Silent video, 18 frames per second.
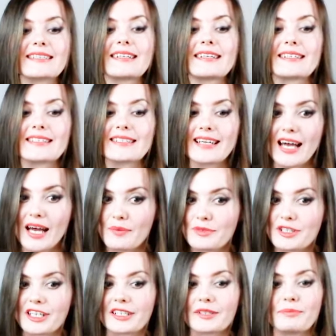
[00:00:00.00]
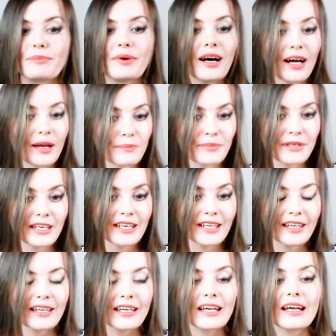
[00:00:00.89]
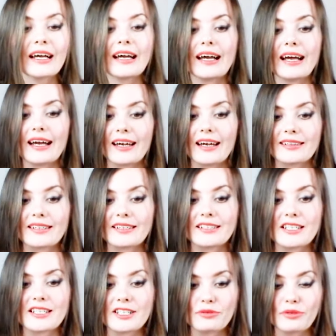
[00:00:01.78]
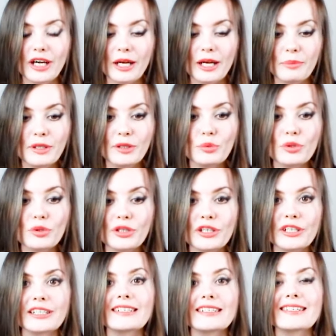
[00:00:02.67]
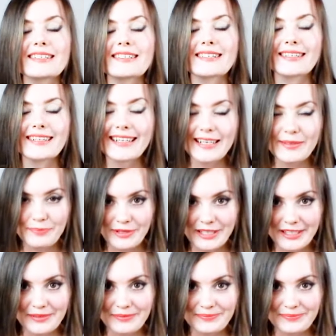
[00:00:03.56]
subject puppy and the describing word sleepy.